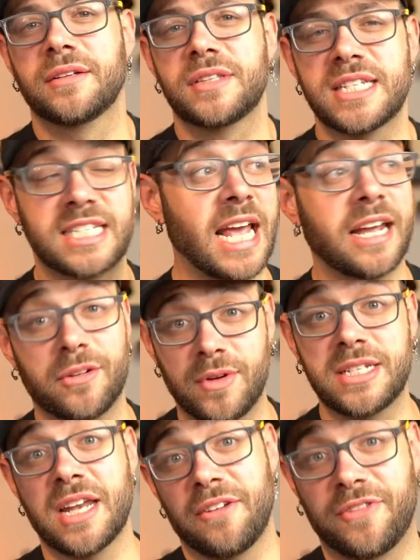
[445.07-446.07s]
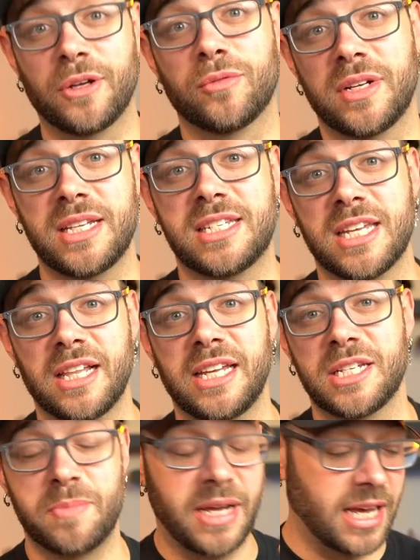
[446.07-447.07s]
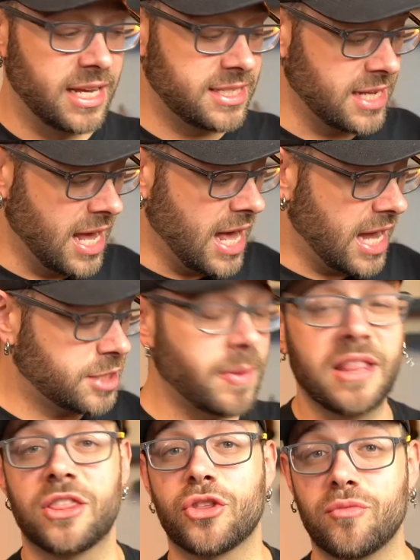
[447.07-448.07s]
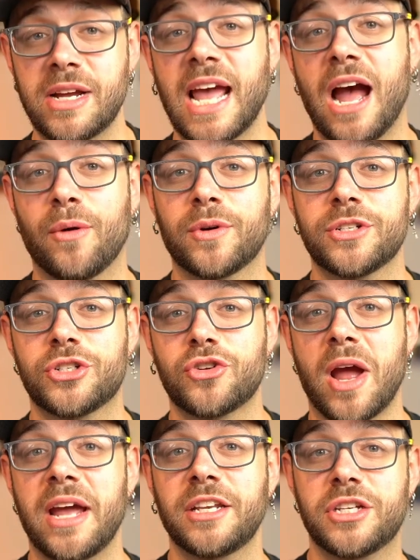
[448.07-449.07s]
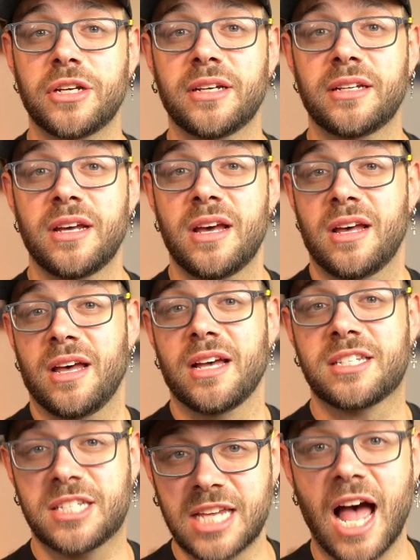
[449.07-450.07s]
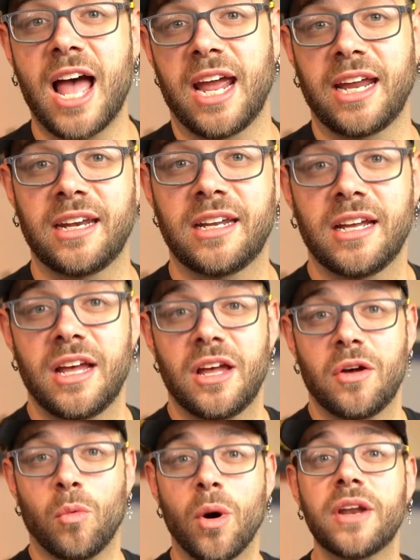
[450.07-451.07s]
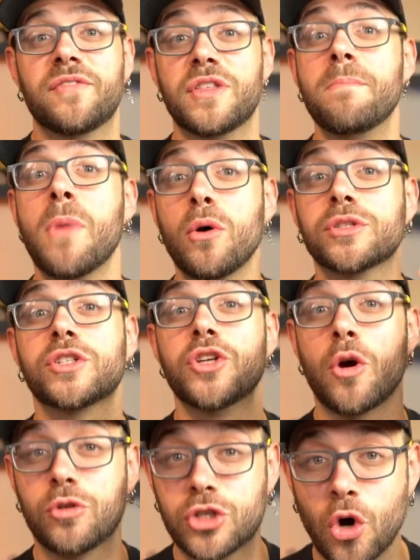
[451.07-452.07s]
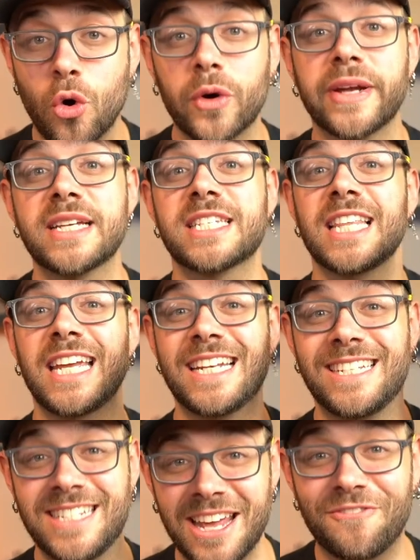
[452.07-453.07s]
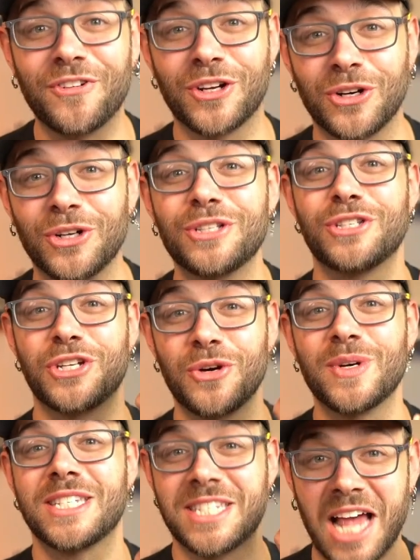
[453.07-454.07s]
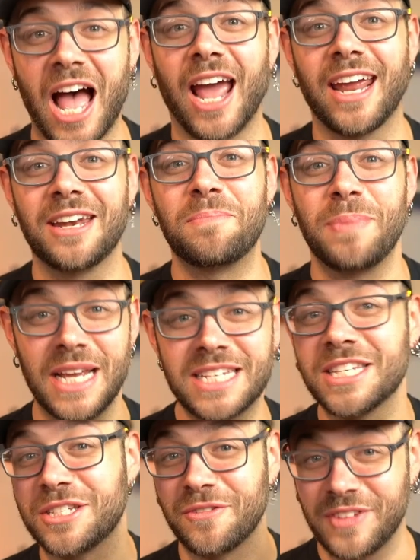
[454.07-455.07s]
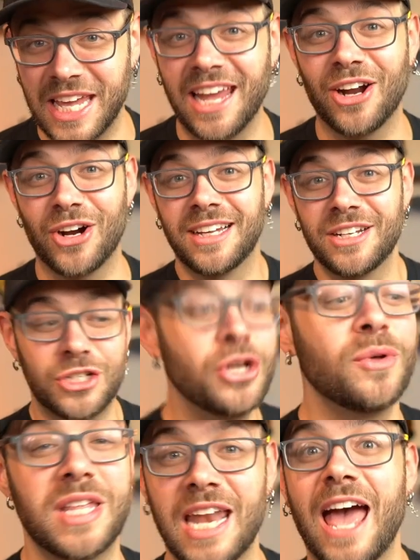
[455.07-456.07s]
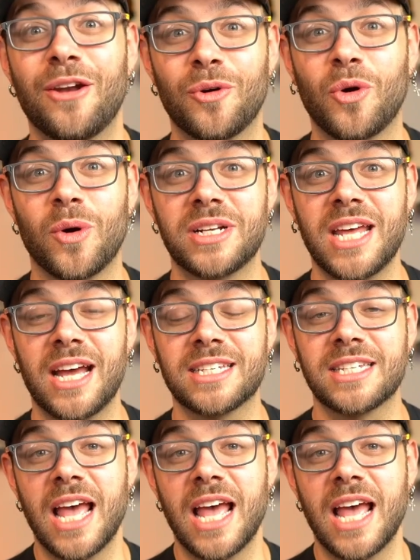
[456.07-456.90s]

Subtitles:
The second reason I feel really silly is because I spent 3 hours trying to assign one of the most notoriously difficult to assign pieces of gear to the Nanocortex,